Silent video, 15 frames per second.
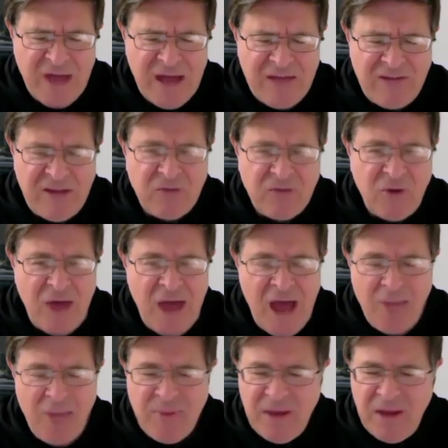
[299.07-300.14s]
guy seems so
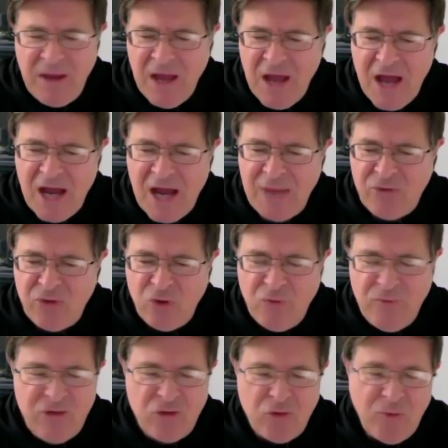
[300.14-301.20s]
happy and I'm
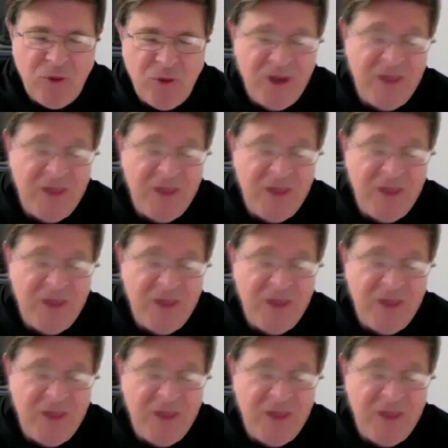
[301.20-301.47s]
so miserable?